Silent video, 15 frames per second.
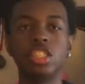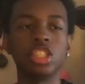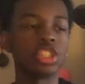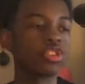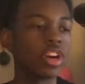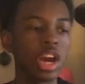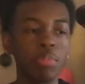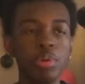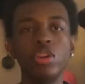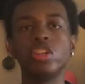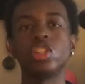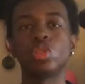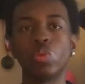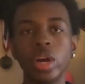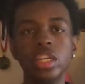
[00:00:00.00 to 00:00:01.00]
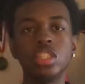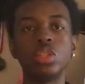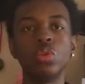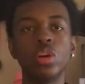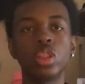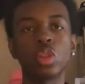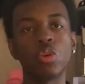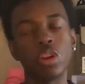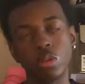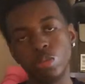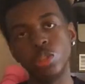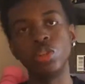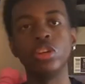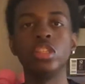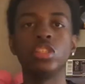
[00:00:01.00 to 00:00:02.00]
Just grab you a sweatsuit and throw
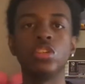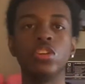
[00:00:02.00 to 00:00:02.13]
them joints